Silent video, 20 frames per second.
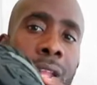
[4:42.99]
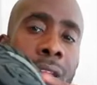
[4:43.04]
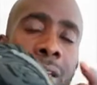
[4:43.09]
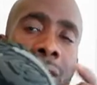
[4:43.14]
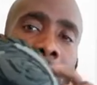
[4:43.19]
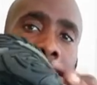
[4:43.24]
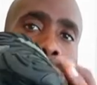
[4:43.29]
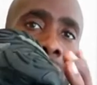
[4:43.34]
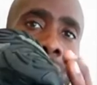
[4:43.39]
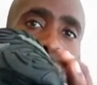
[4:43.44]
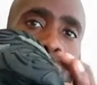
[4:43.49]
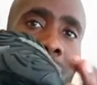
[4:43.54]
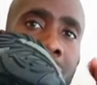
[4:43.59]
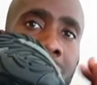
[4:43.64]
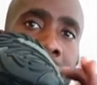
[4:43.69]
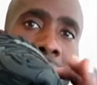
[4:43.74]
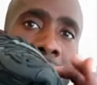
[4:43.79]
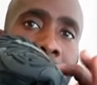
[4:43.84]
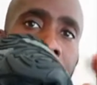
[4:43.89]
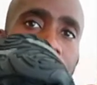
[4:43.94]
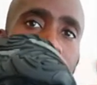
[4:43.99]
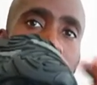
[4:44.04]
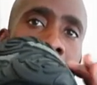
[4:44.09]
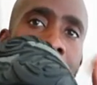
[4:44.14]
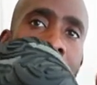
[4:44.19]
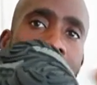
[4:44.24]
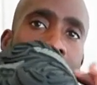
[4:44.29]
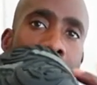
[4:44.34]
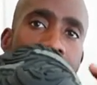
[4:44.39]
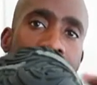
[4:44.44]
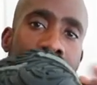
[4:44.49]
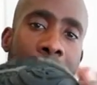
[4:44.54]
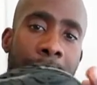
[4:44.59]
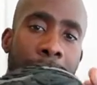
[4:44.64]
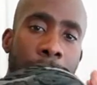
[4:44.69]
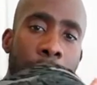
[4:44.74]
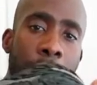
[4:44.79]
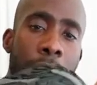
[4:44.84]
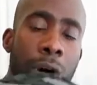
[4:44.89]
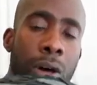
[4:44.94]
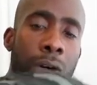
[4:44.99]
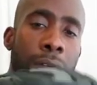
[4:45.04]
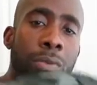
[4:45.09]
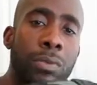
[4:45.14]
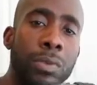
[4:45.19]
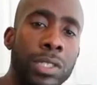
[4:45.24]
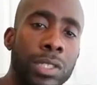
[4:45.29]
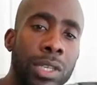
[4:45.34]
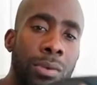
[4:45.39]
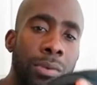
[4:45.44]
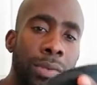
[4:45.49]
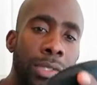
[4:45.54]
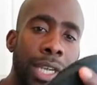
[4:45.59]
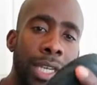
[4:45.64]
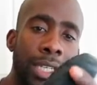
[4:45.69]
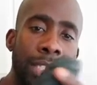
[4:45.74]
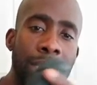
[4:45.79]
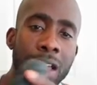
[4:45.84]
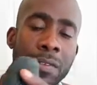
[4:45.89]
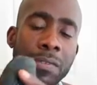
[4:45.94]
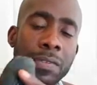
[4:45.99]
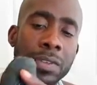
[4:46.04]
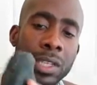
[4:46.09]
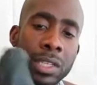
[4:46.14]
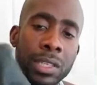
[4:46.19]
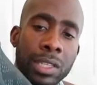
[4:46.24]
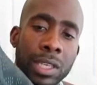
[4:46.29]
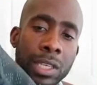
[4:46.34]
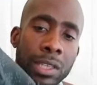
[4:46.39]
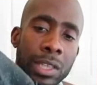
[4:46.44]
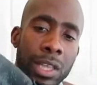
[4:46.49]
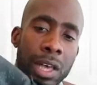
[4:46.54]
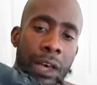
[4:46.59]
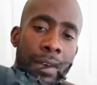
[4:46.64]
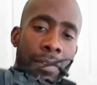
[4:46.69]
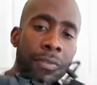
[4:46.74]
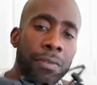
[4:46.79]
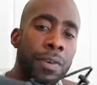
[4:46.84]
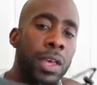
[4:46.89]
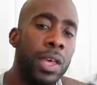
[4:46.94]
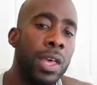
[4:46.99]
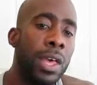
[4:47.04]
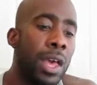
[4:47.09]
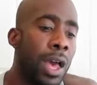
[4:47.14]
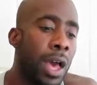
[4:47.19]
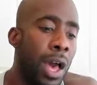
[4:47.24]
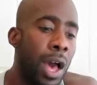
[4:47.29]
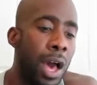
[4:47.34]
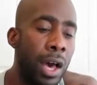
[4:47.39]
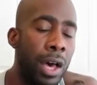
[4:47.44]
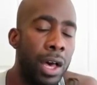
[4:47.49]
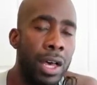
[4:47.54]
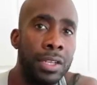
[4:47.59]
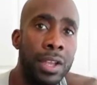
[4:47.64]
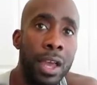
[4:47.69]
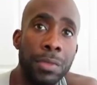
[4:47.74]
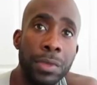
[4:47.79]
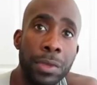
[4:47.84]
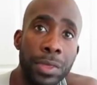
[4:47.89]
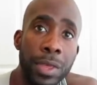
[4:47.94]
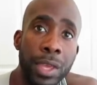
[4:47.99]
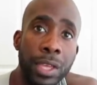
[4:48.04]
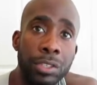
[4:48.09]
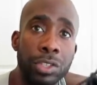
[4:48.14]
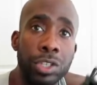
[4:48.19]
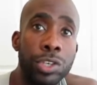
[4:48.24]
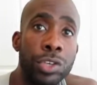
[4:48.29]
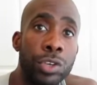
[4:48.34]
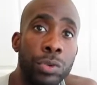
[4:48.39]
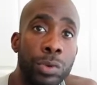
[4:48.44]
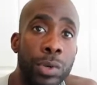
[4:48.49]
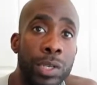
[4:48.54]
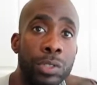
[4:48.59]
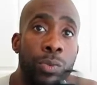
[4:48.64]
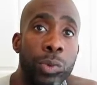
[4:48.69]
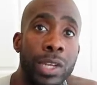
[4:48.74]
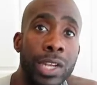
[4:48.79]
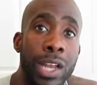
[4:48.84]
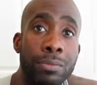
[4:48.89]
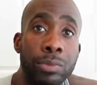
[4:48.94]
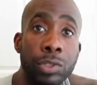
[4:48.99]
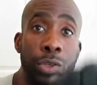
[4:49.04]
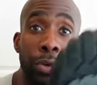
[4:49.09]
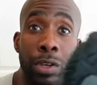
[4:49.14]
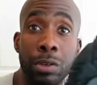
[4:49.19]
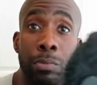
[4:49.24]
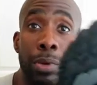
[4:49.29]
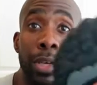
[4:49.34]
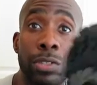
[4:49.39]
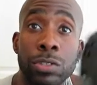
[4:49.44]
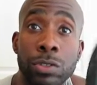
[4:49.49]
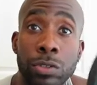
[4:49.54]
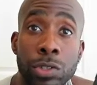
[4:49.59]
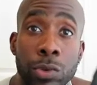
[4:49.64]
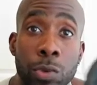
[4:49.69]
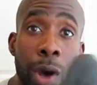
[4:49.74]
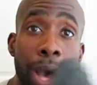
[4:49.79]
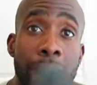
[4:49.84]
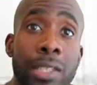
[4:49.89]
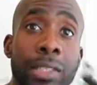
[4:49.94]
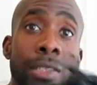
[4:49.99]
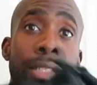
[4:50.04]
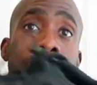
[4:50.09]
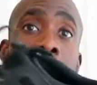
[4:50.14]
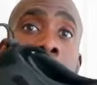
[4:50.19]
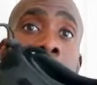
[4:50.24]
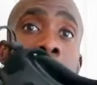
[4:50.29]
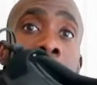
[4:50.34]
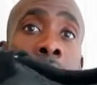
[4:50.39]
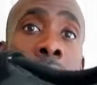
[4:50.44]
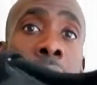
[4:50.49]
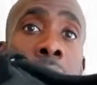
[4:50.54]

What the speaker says: it's not impeding me at all, which I definitely love. Another thing too is when I'm doing pistol squats,